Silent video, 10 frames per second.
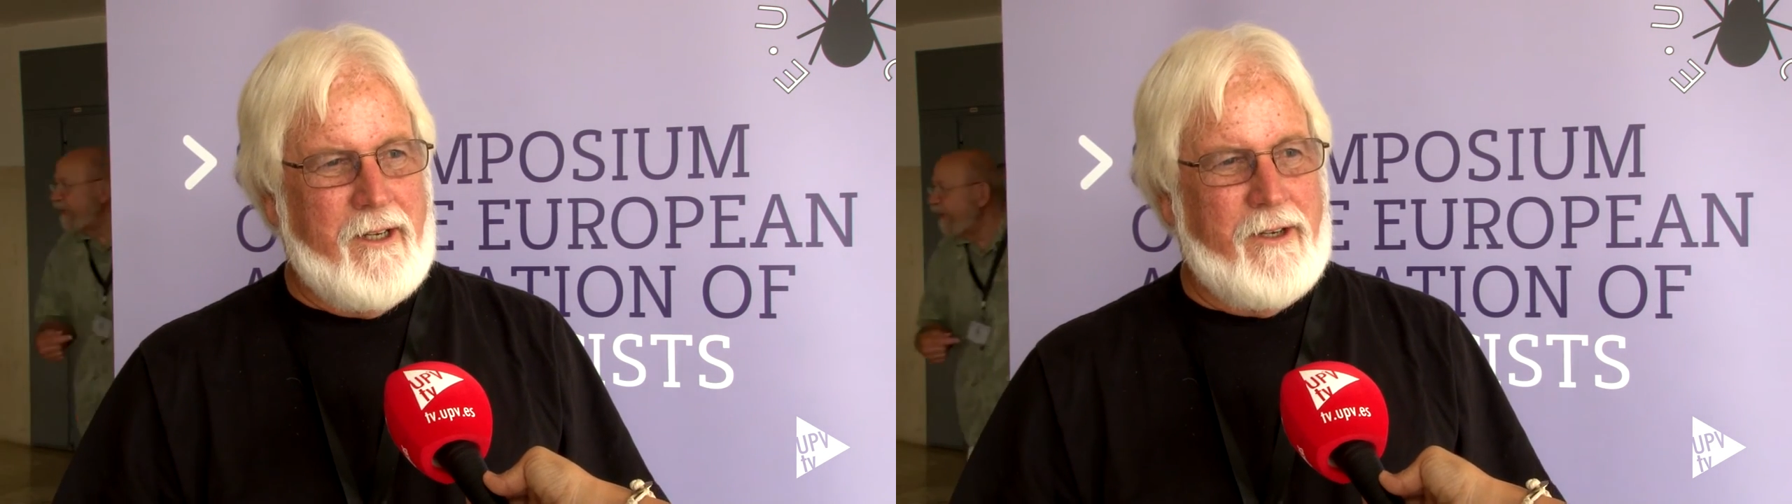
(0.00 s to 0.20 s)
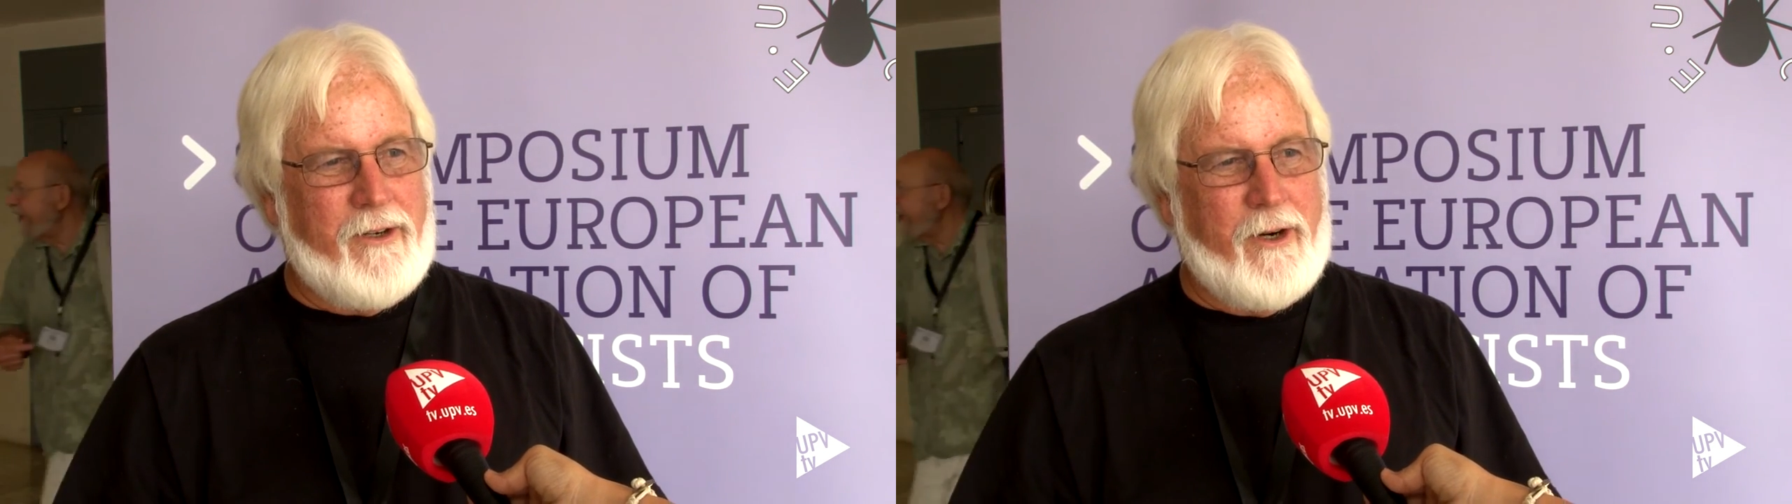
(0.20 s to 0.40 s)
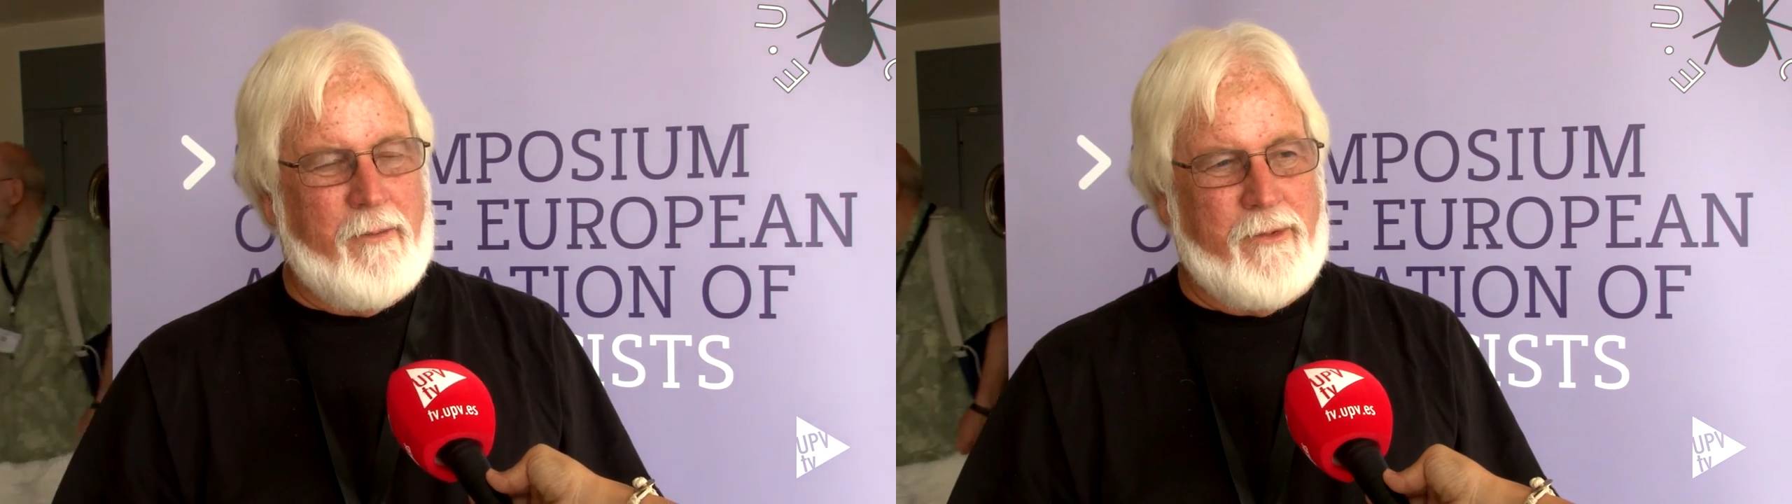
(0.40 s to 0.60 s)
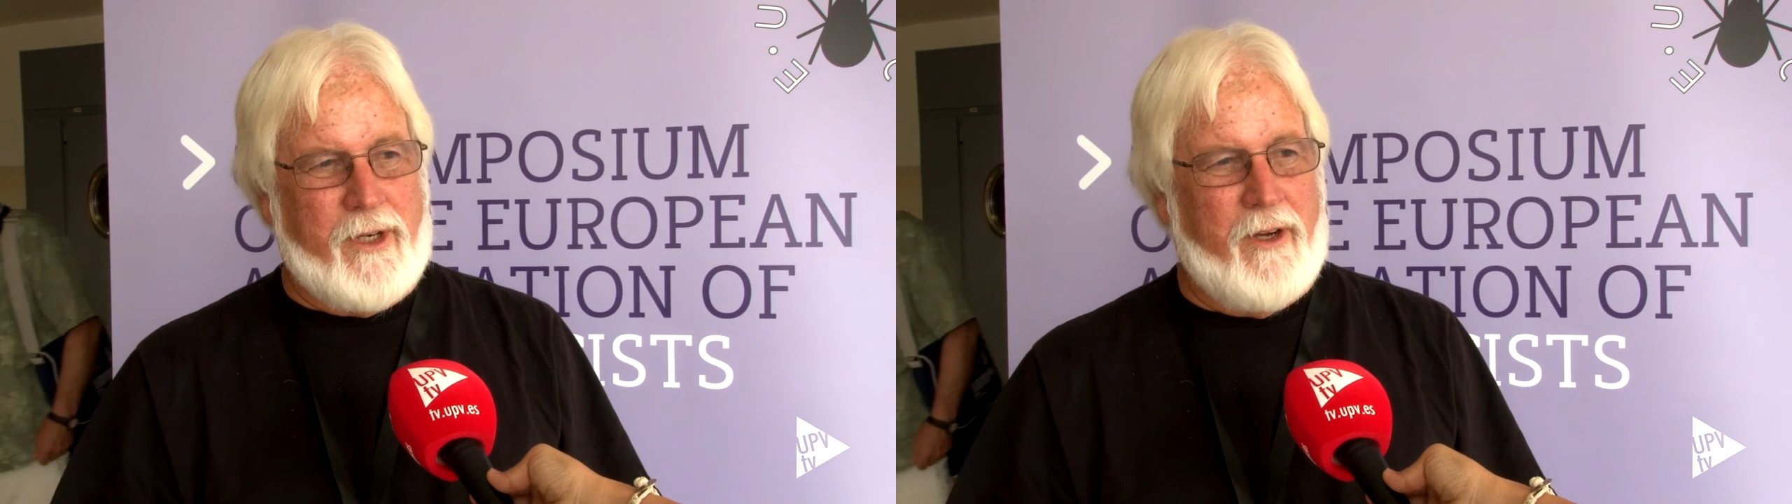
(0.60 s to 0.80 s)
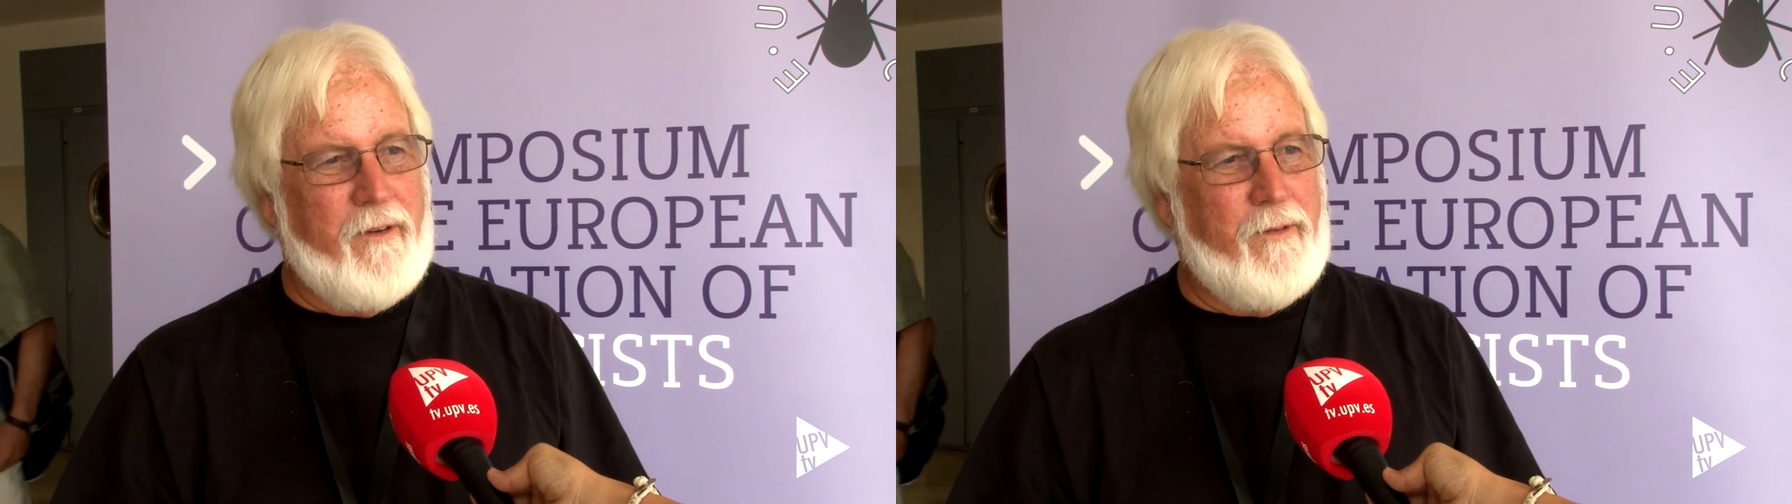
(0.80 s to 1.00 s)
in terms
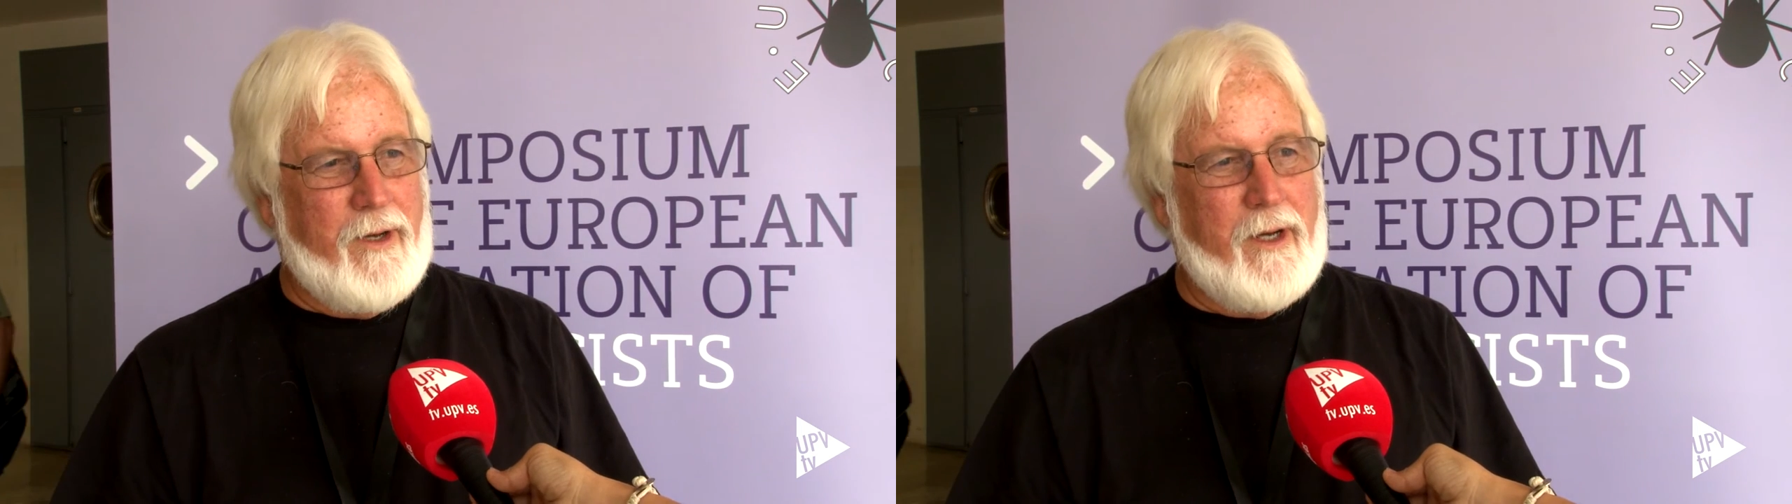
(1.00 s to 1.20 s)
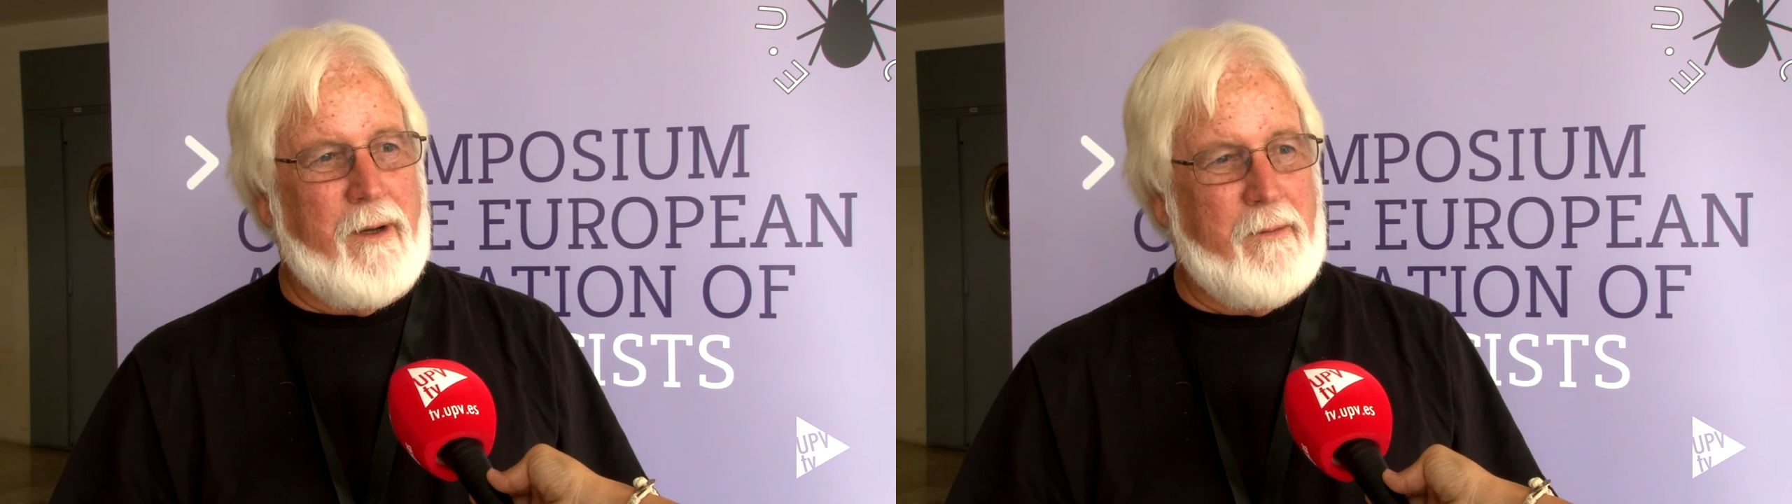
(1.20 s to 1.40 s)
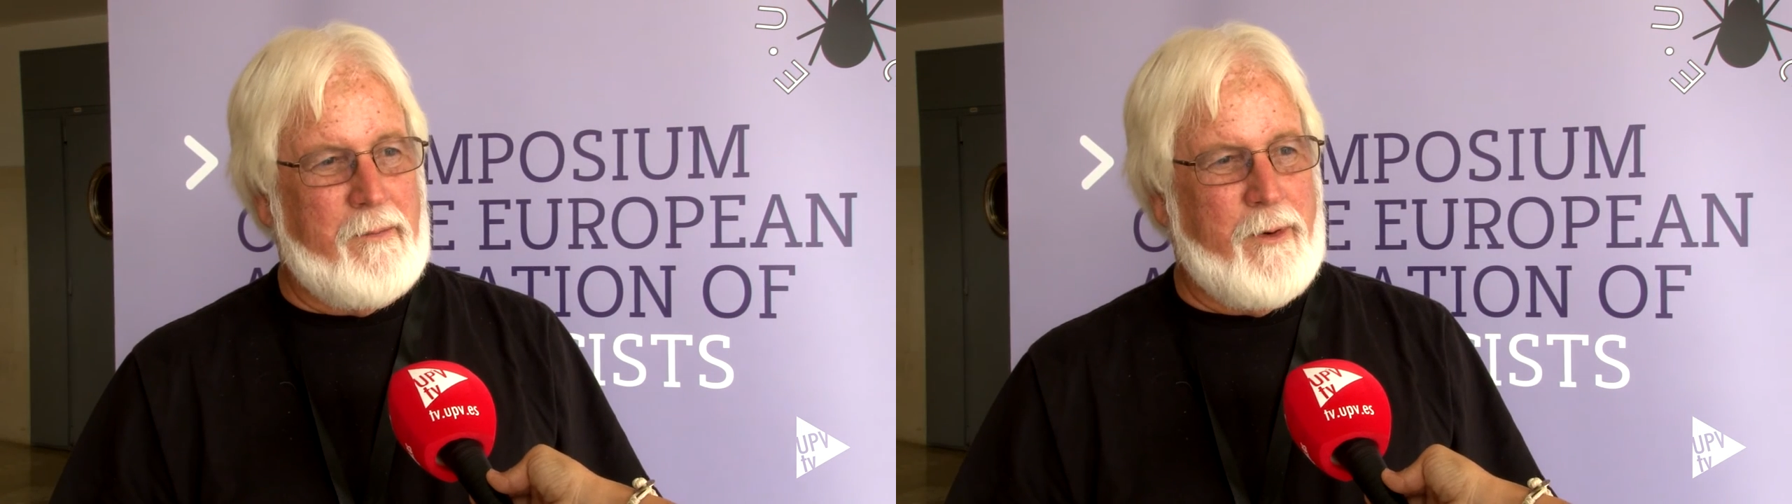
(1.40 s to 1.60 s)
of the